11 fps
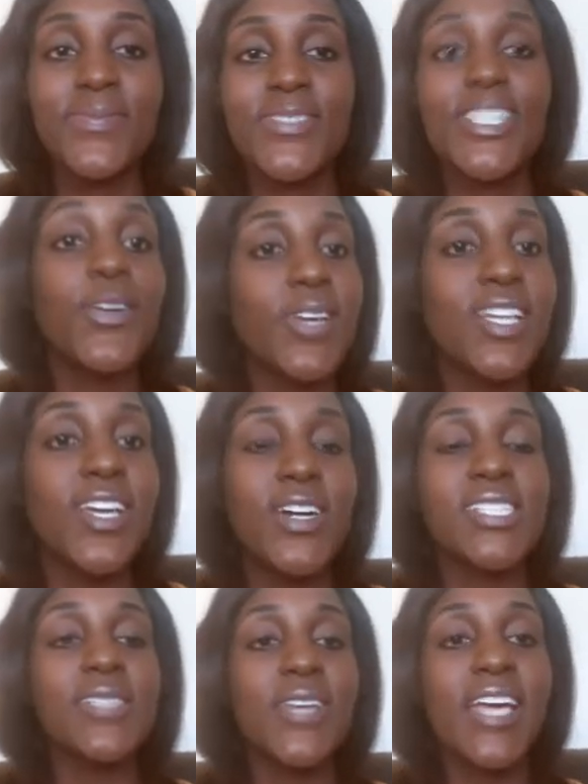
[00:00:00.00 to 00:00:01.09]
you're really
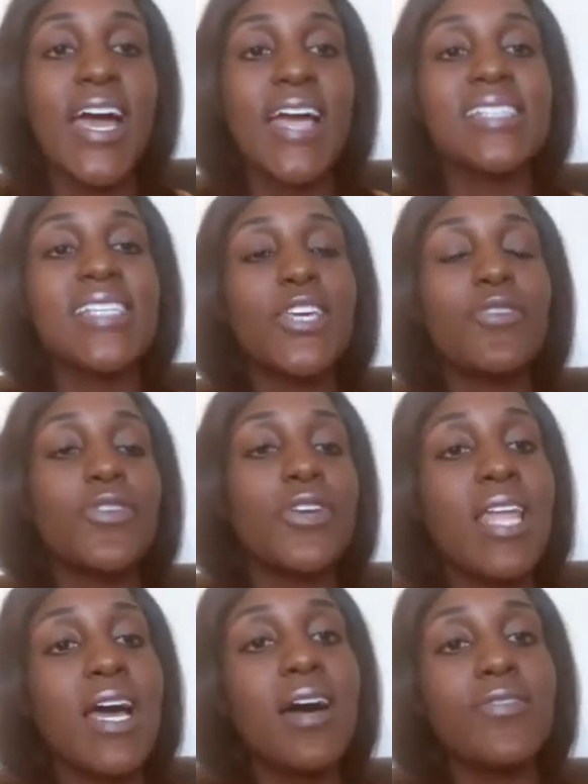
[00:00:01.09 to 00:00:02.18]
awesome, you guys. Thank you for your
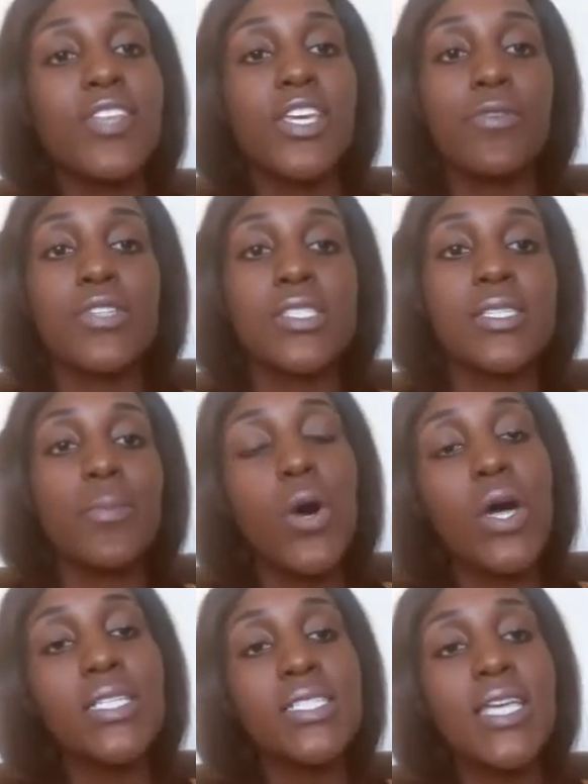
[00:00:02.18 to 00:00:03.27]
love. Thank you for your
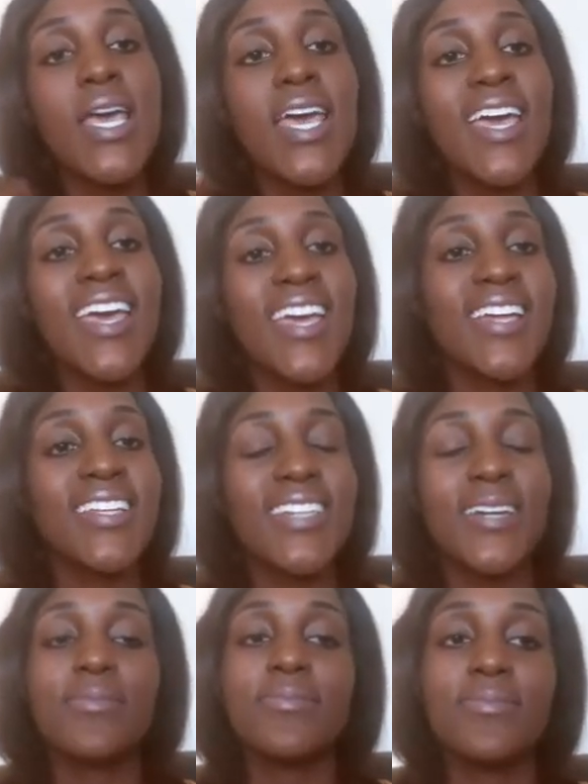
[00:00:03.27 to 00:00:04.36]
support. And
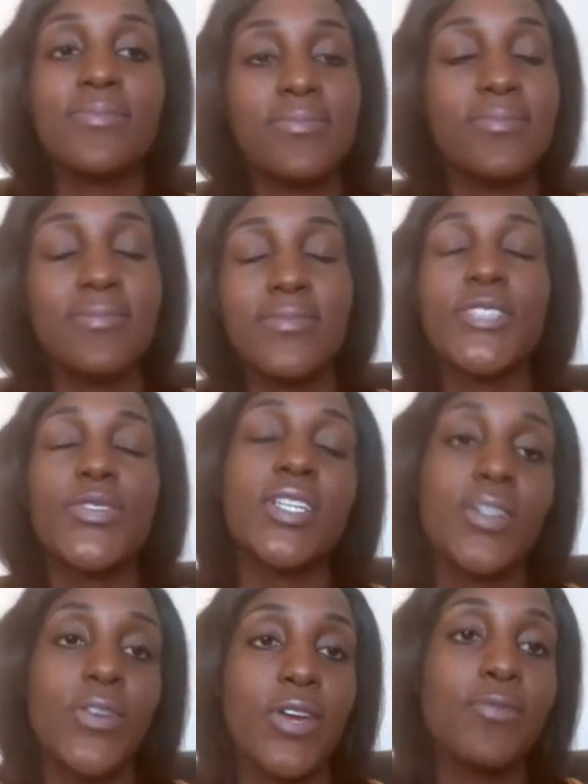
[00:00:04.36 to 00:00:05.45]
I'm
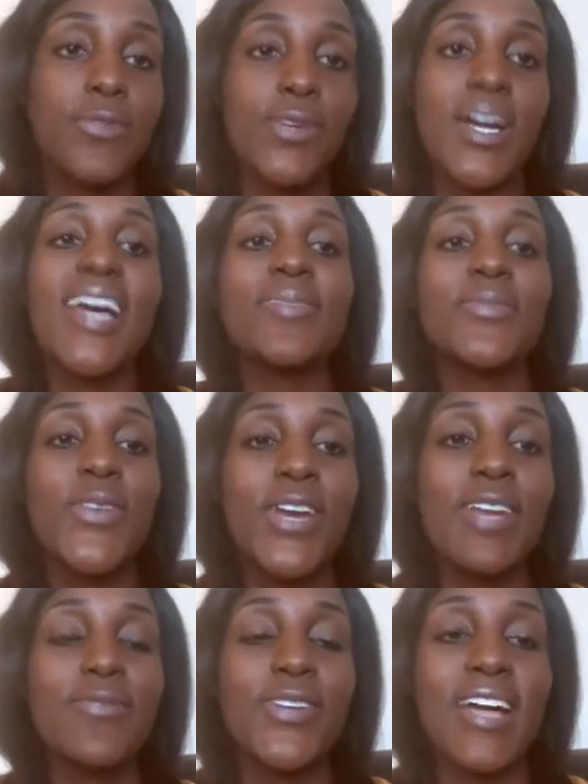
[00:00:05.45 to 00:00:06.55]
literally grateful. I am
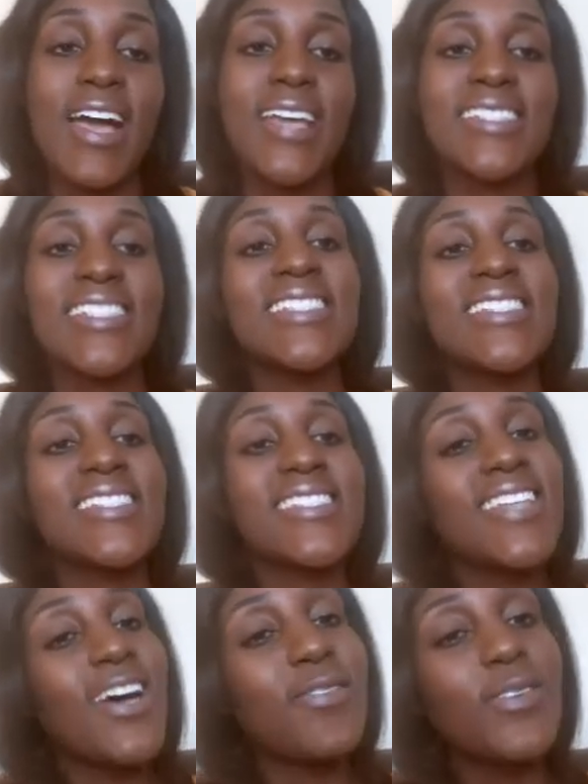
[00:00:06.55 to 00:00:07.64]
grateful, guys. It's
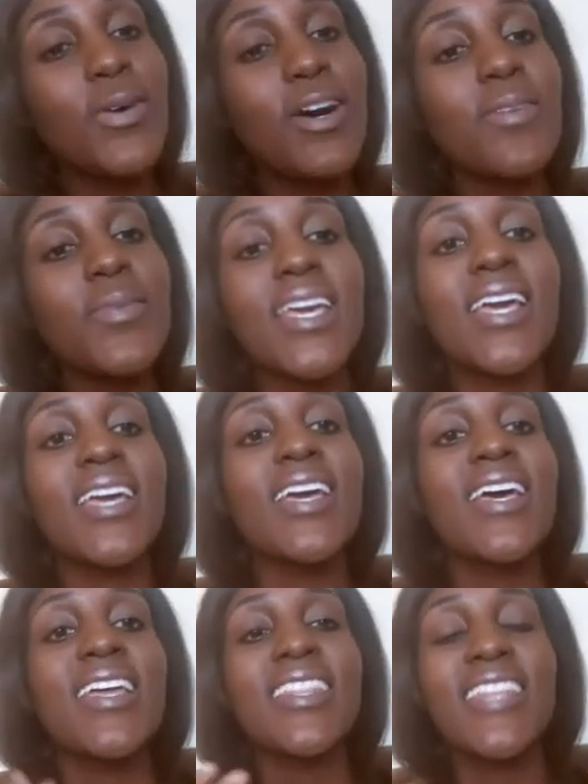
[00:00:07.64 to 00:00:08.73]
overwhelming.
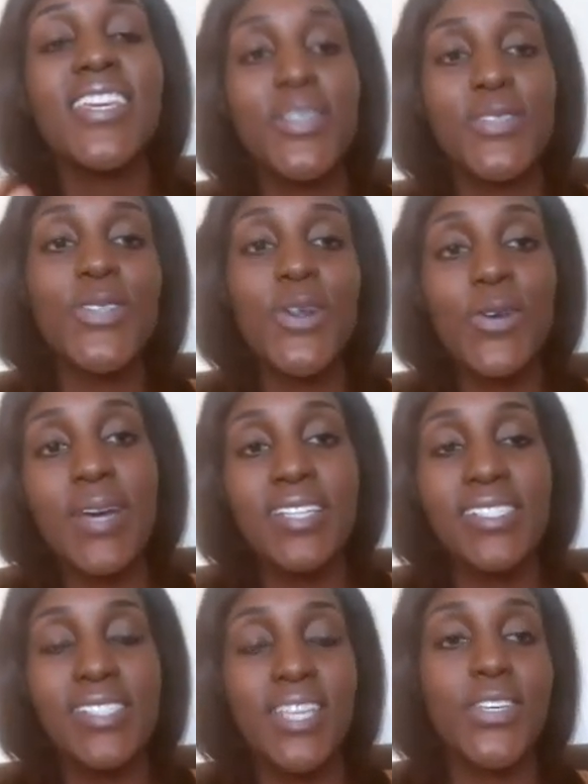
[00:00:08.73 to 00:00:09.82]
Thank you so
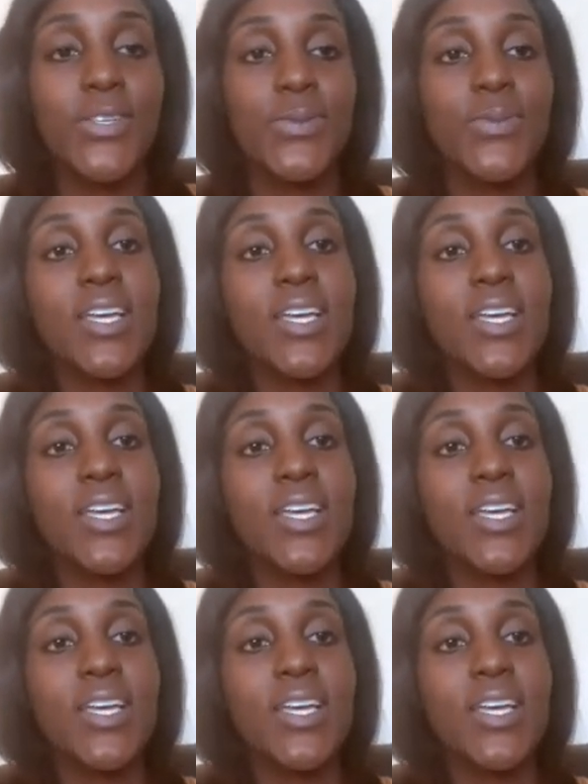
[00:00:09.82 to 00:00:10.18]
much. Thank you.